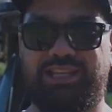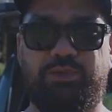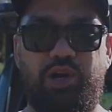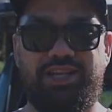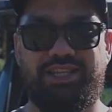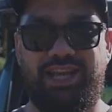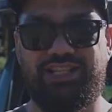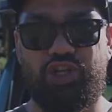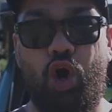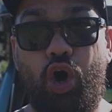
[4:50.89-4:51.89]
That's why I say
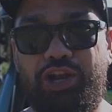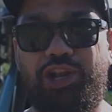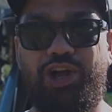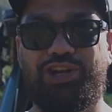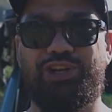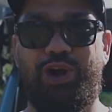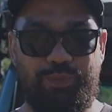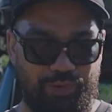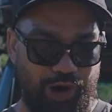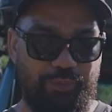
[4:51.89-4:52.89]
it's kind of like a
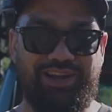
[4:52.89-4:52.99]
GoPro,